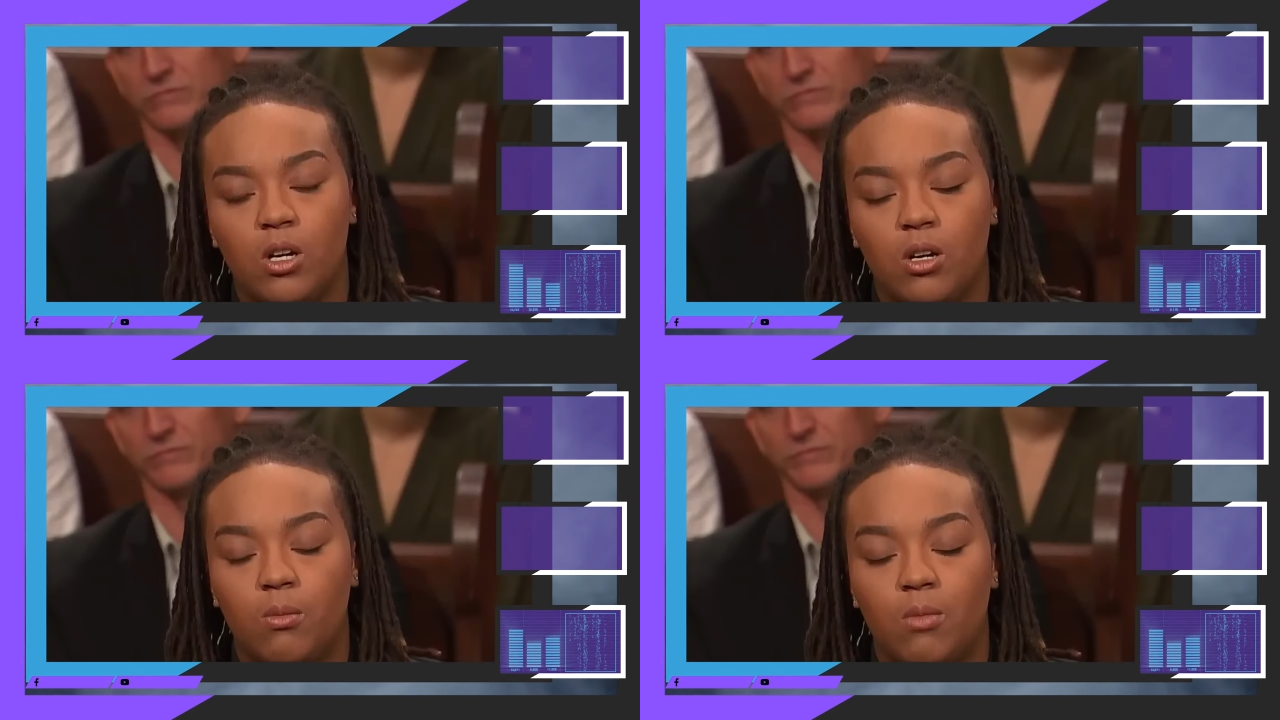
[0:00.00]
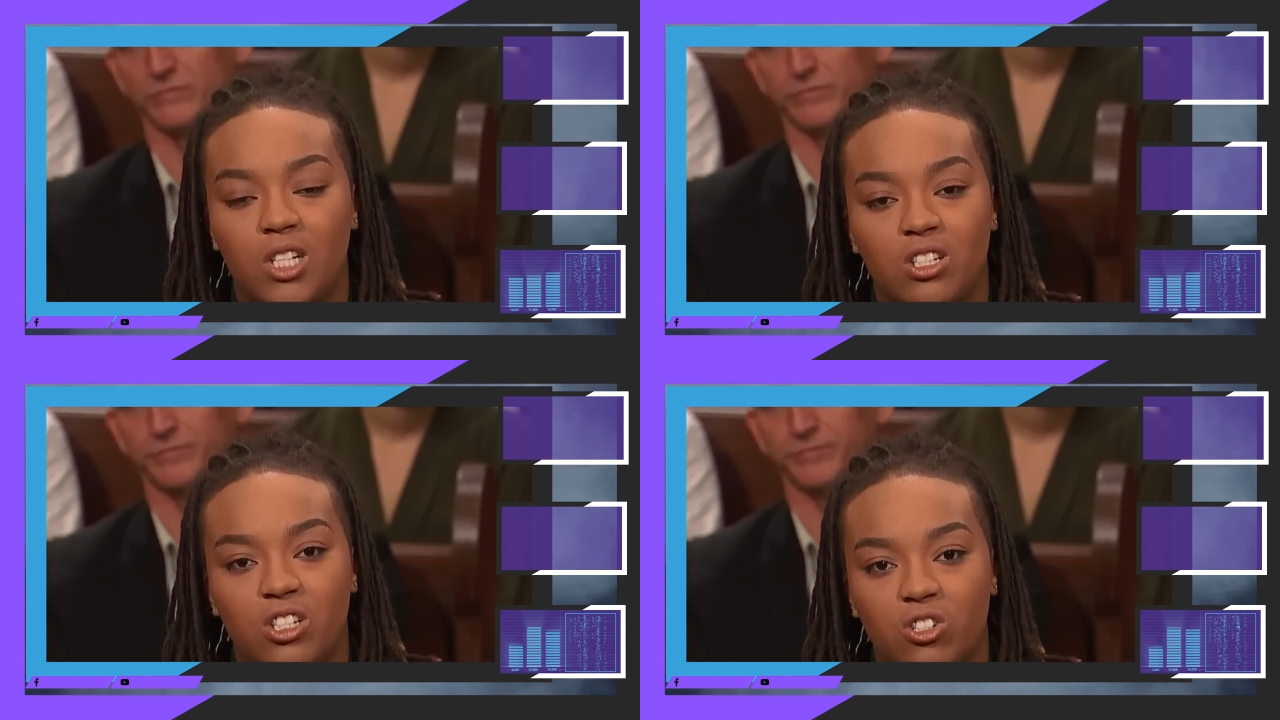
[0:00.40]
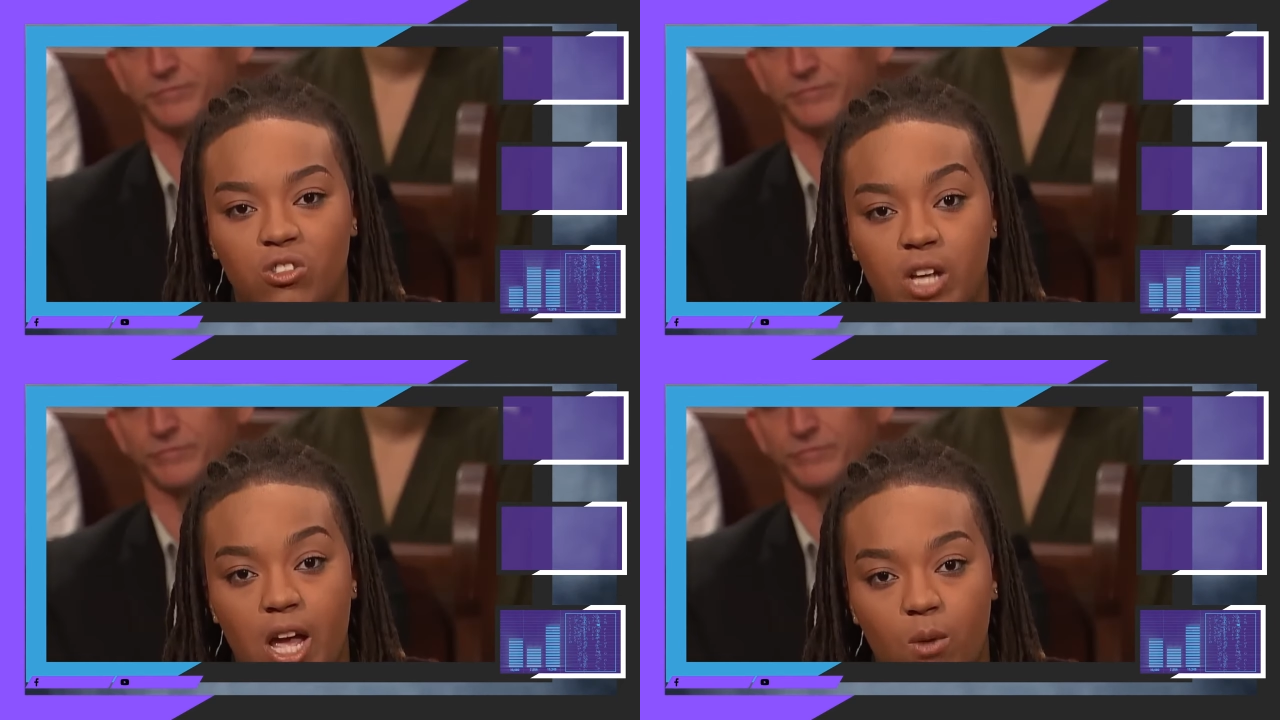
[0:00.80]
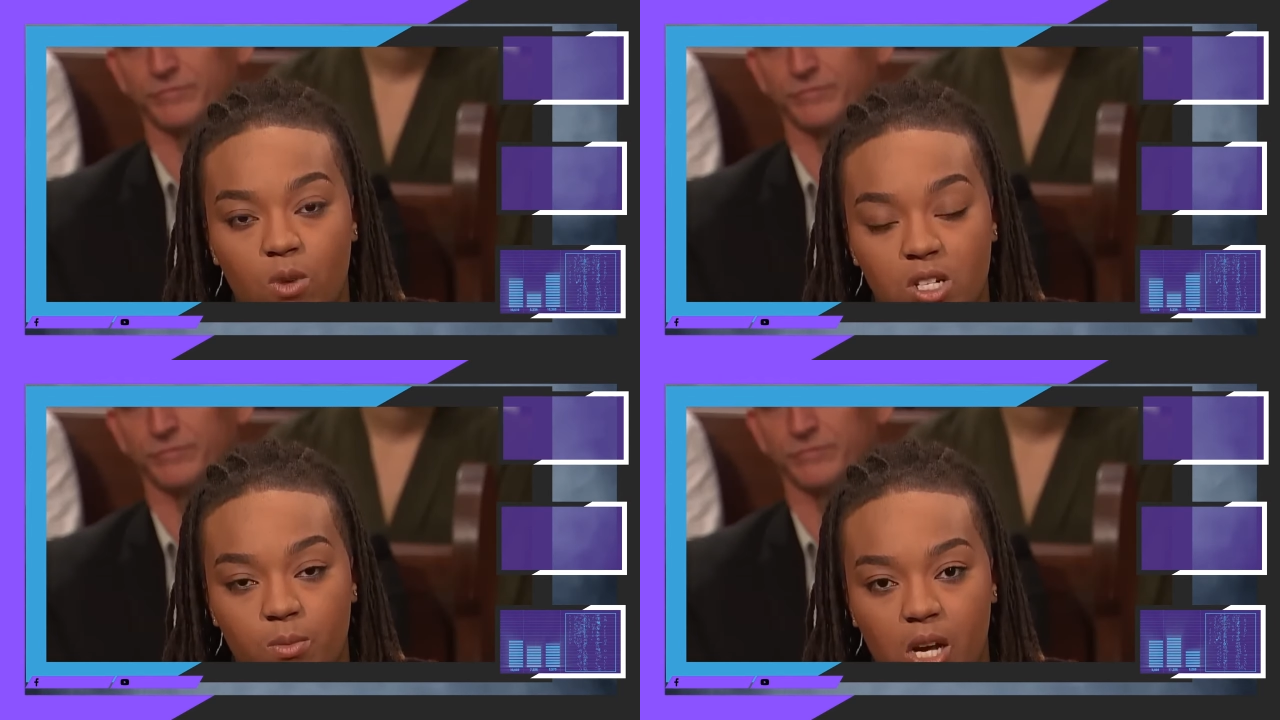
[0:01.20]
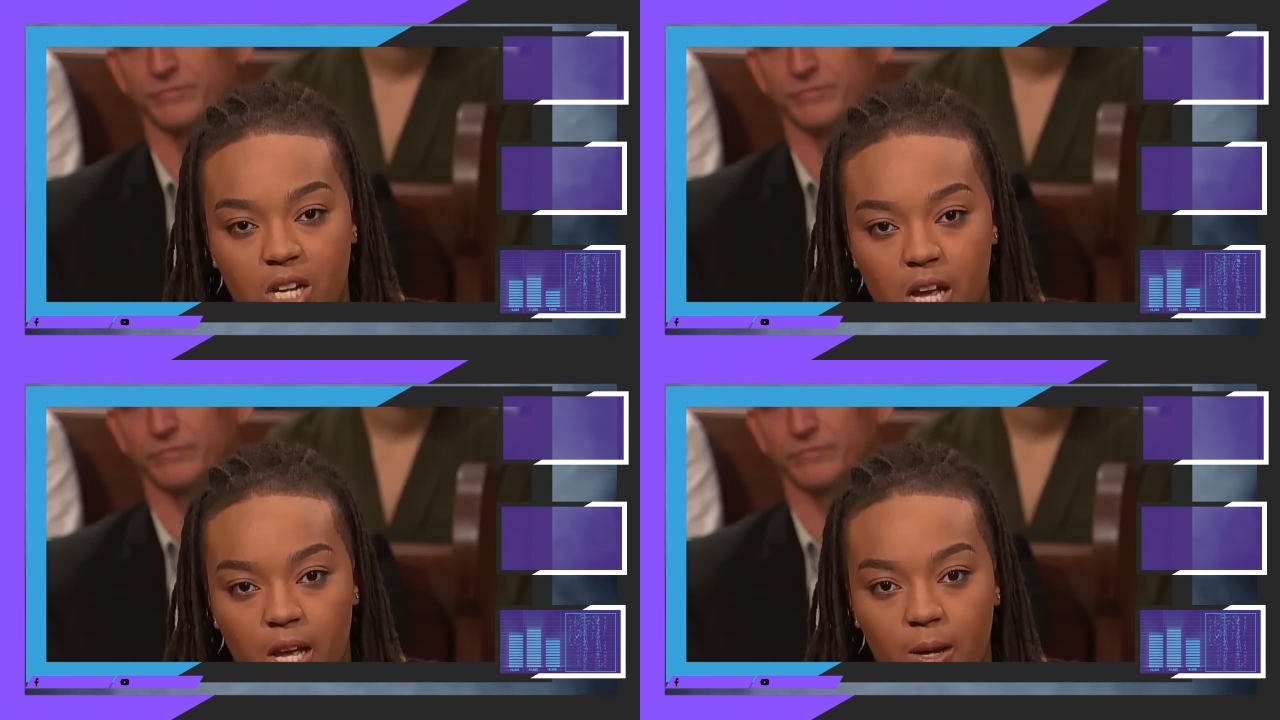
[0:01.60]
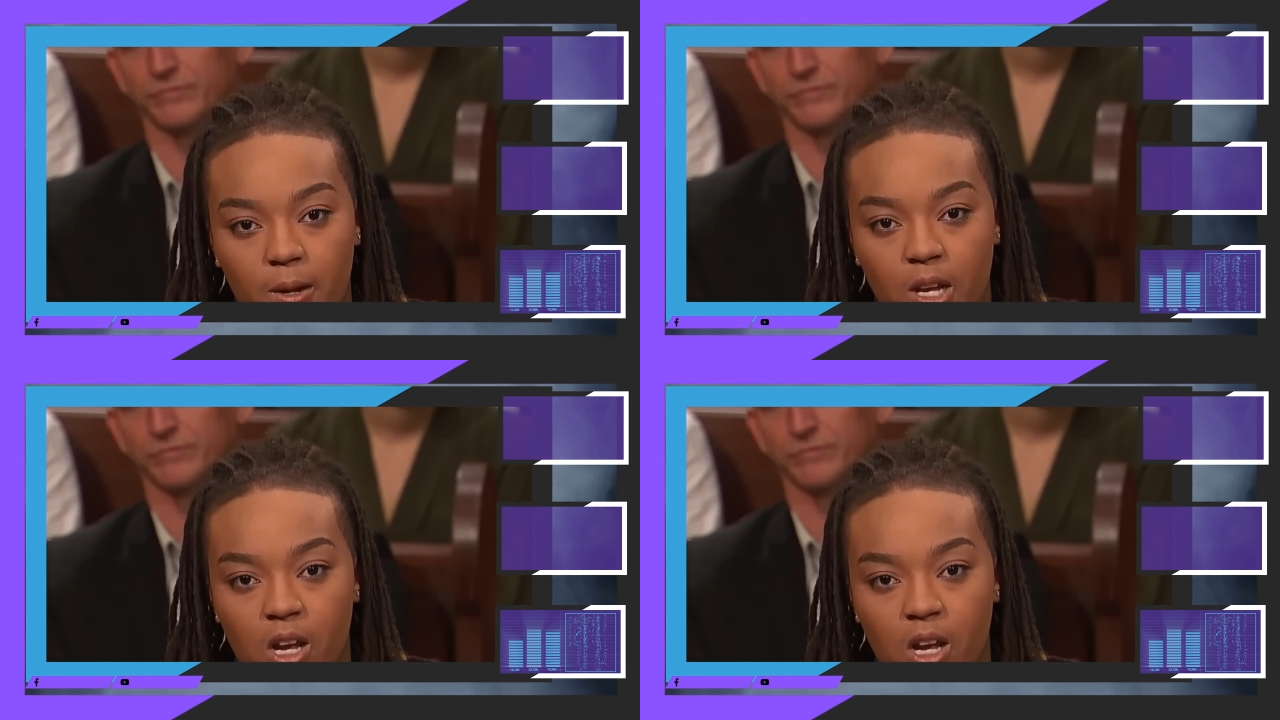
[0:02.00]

uh, my sister's dad wasn't my dad.